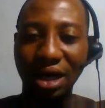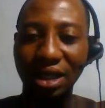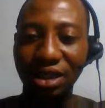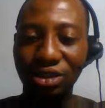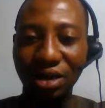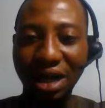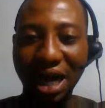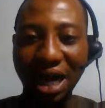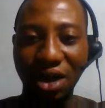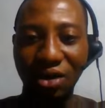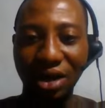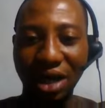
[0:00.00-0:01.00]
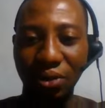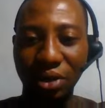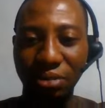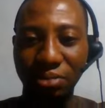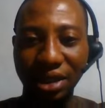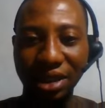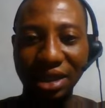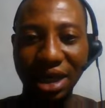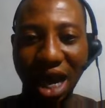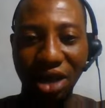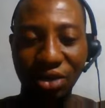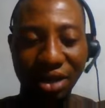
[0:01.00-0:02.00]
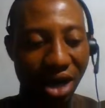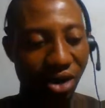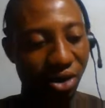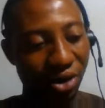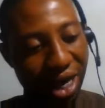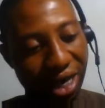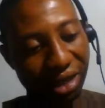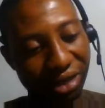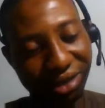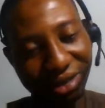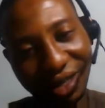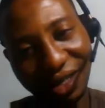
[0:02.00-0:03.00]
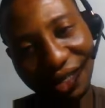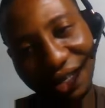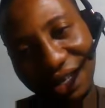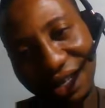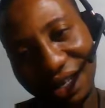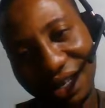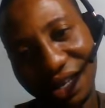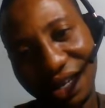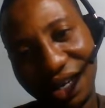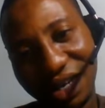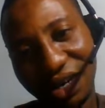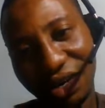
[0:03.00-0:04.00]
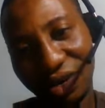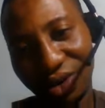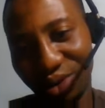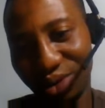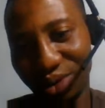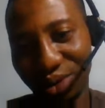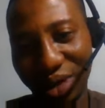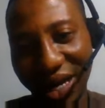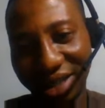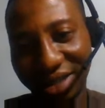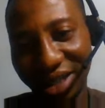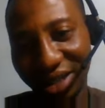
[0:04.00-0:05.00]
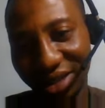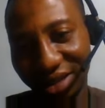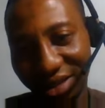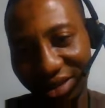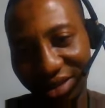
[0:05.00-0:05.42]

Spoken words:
Is you guys are online with me? Are you guys online? Oh no, I think